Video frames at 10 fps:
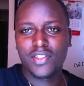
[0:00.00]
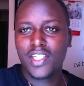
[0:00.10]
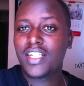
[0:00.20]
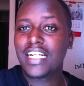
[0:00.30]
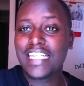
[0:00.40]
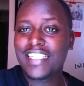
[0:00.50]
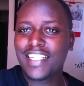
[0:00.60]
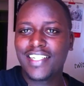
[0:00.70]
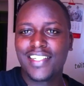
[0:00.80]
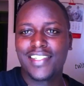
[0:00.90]
Just
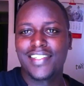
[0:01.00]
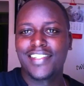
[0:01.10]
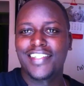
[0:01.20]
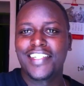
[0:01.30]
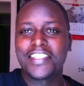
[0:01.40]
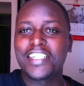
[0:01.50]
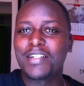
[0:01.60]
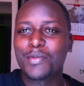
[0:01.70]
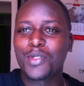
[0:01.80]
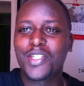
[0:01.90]
listen and
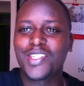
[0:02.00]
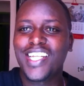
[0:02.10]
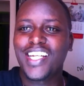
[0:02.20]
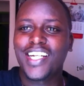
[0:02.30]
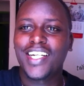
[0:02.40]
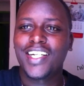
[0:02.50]
tell me what you think.